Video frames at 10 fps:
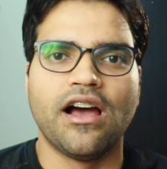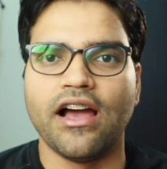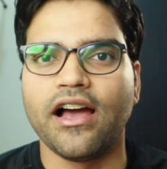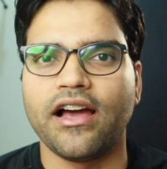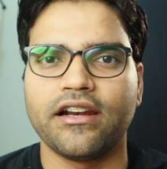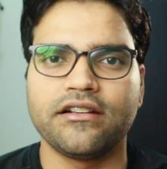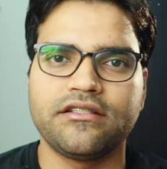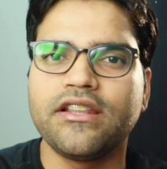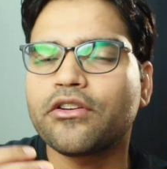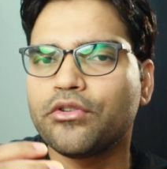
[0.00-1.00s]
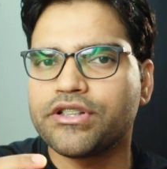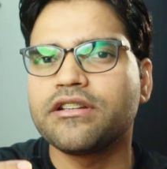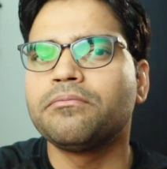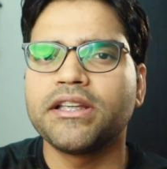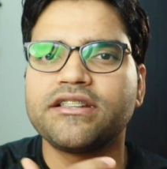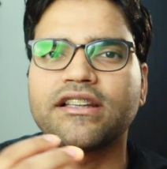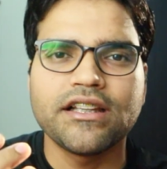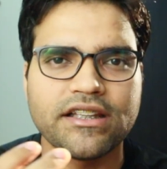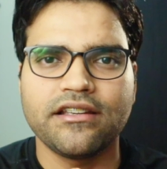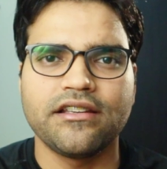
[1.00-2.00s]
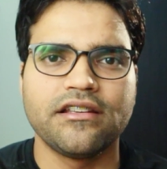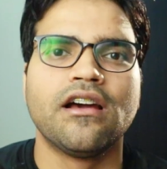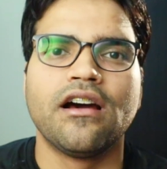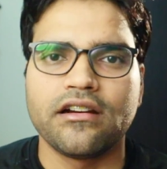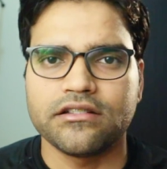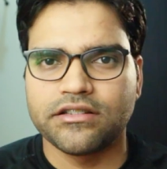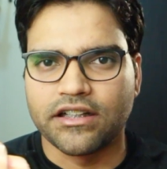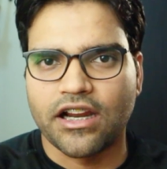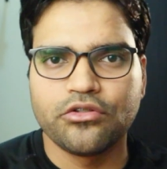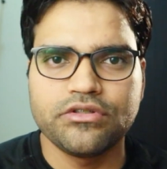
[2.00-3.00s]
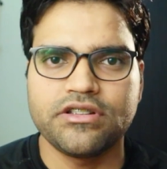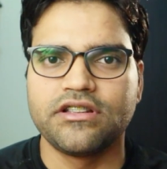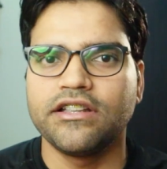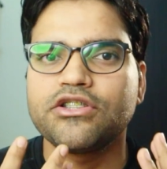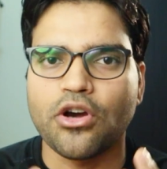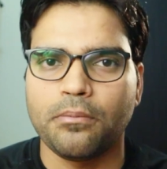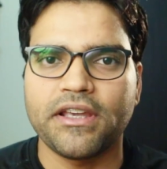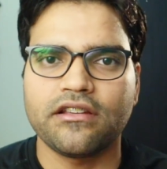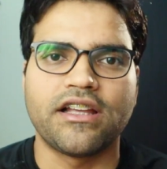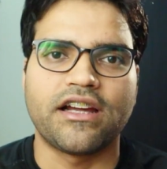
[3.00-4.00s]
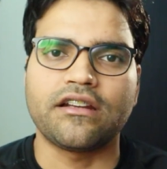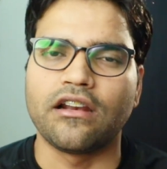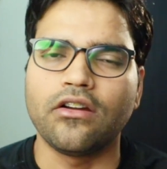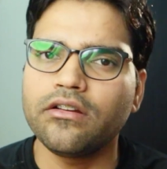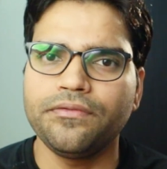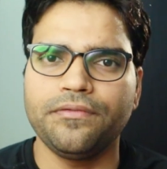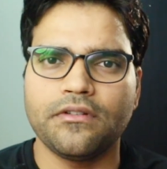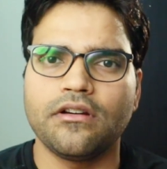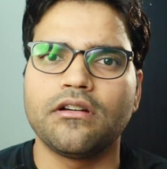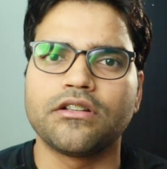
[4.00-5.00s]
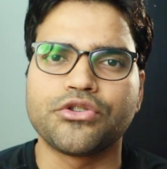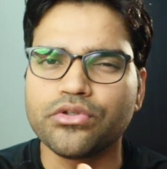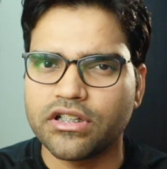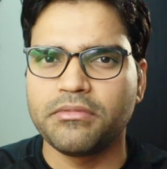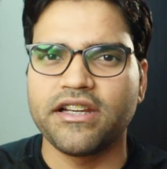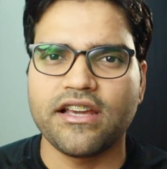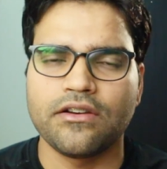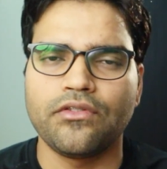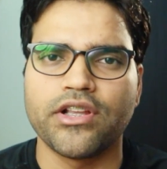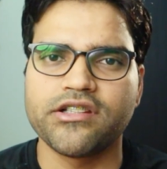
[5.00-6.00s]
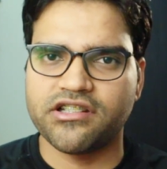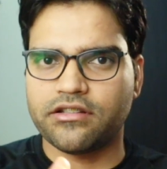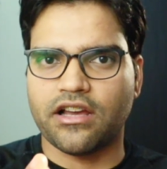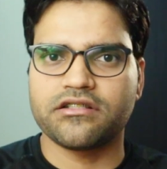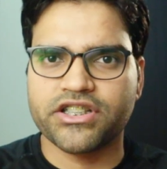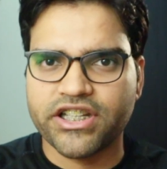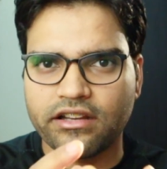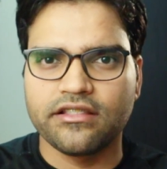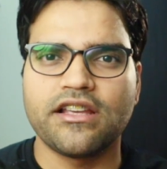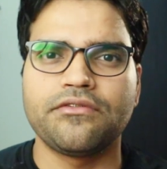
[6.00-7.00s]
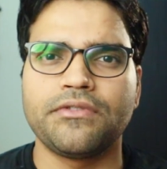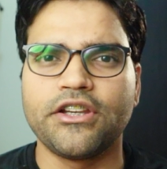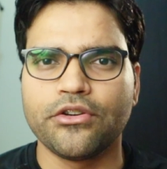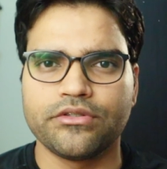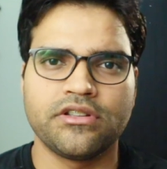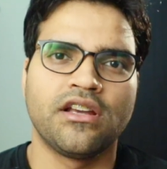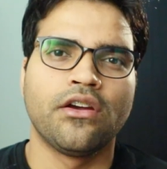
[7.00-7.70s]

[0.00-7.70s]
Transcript: and their question basically surrounds this topic that a lot of social media influencers are sharing their videos